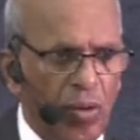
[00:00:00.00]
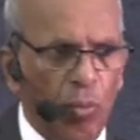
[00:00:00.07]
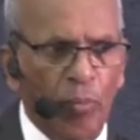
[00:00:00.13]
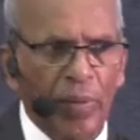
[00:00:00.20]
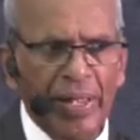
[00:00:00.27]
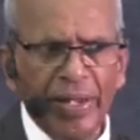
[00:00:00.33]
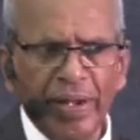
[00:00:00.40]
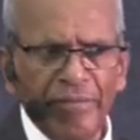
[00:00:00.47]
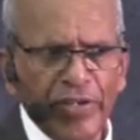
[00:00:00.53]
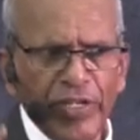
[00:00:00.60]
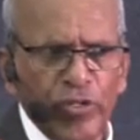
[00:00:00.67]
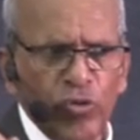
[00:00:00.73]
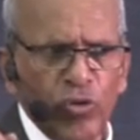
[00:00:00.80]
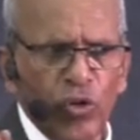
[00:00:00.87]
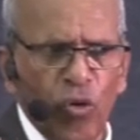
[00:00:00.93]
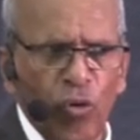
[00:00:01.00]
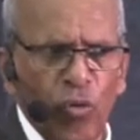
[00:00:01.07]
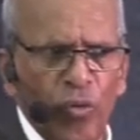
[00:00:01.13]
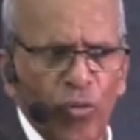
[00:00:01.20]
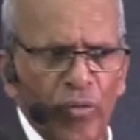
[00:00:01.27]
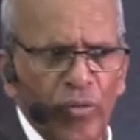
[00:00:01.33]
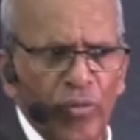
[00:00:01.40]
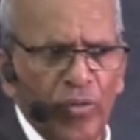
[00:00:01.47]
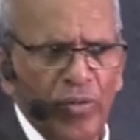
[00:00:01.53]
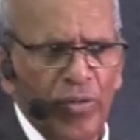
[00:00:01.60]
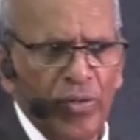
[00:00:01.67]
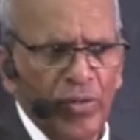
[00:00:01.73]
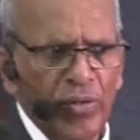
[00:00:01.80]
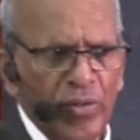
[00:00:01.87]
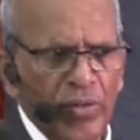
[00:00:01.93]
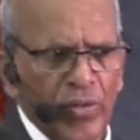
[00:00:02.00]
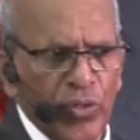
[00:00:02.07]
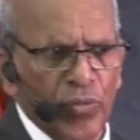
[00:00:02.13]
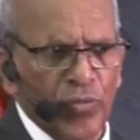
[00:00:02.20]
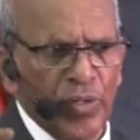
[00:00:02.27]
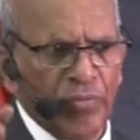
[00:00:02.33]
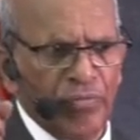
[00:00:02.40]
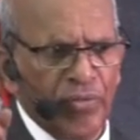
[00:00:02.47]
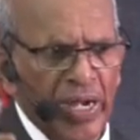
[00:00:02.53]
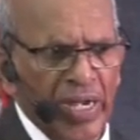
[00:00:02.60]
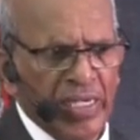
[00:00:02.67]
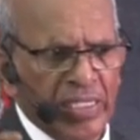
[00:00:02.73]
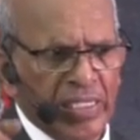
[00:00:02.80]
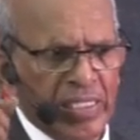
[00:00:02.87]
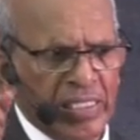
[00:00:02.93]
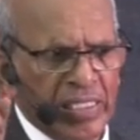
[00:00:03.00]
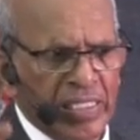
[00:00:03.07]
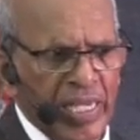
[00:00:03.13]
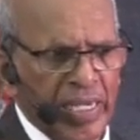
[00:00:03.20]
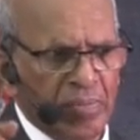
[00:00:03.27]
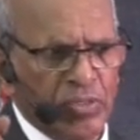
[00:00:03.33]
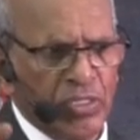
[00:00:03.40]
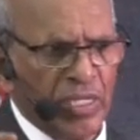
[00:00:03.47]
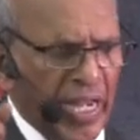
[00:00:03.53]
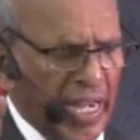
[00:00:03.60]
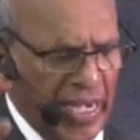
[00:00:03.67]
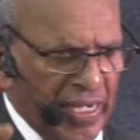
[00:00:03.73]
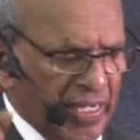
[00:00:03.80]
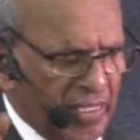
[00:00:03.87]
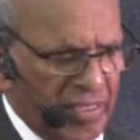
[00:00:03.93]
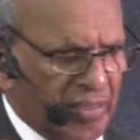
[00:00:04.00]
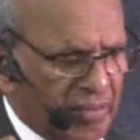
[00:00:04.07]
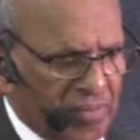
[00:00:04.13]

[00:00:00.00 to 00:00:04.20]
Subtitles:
Wherever you go, you will find the same snake.